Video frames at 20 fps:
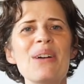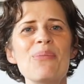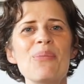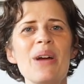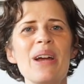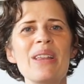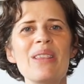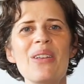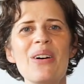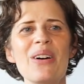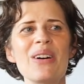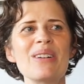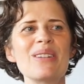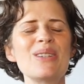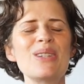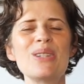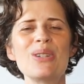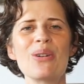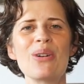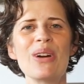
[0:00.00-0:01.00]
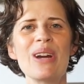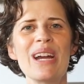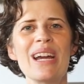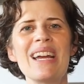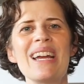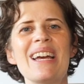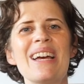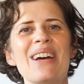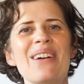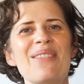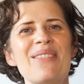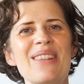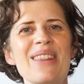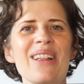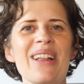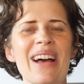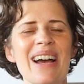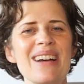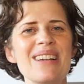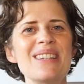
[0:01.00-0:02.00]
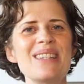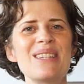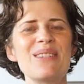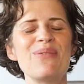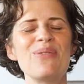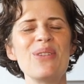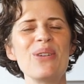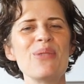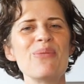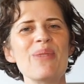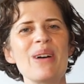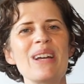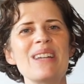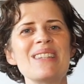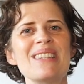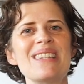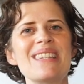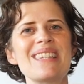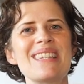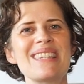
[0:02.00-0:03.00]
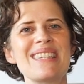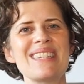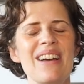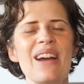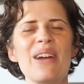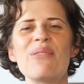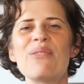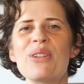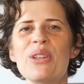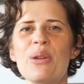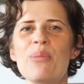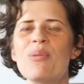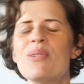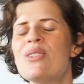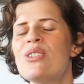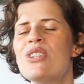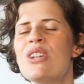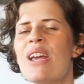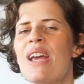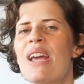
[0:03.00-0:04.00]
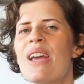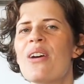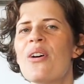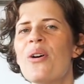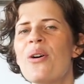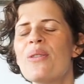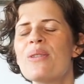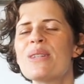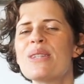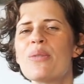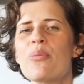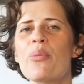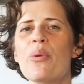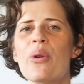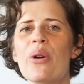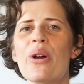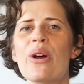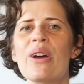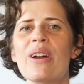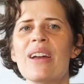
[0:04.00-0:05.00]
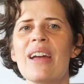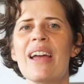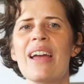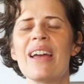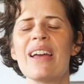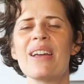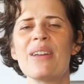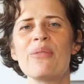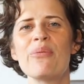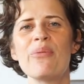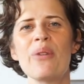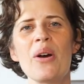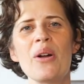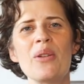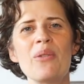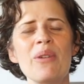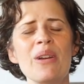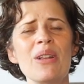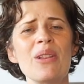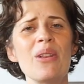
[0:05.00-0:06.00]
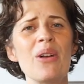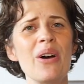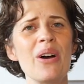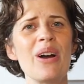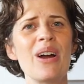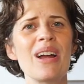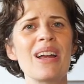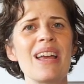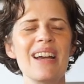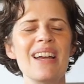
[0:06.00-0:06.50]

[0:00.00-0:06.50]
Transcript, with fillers: long story over the last few months. I really appreciate all the support and following along,